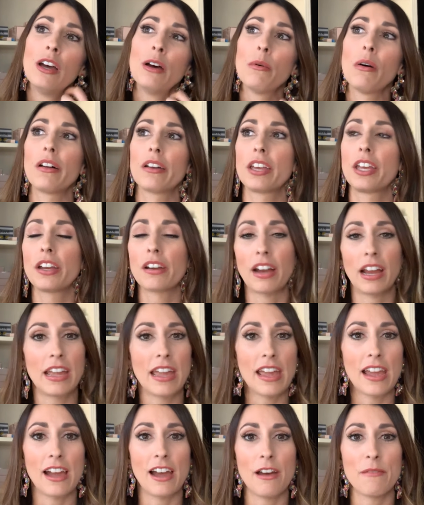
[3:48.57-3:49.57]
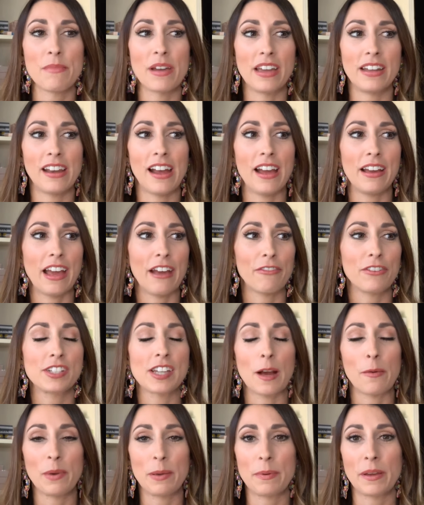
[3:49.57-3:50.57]
Well, here I am, and every
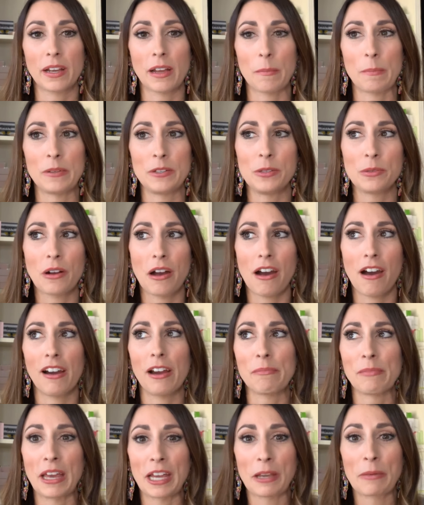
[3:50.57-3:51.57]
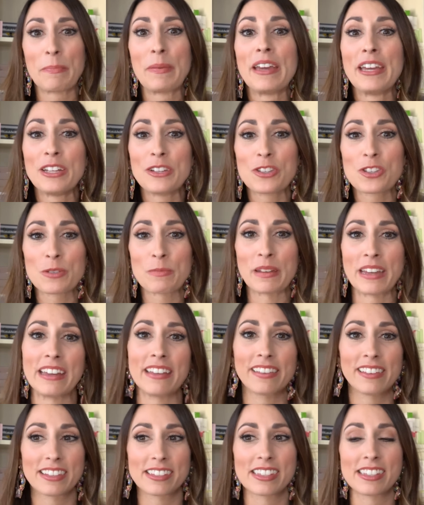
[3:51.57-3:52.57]
time we pick up a new car, I'm like, pinch me,
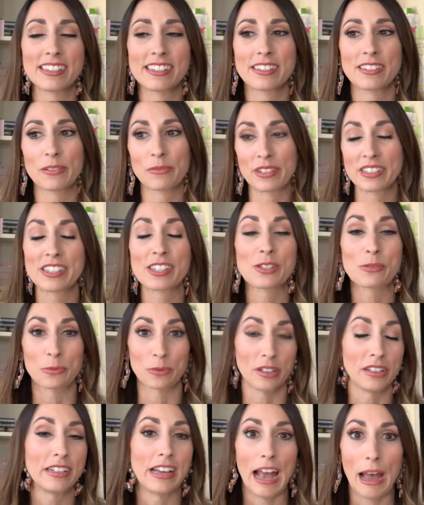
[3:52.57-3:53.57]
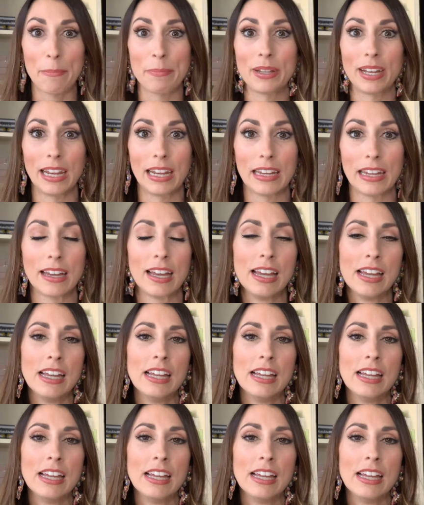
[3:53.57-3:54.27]
is this really happening?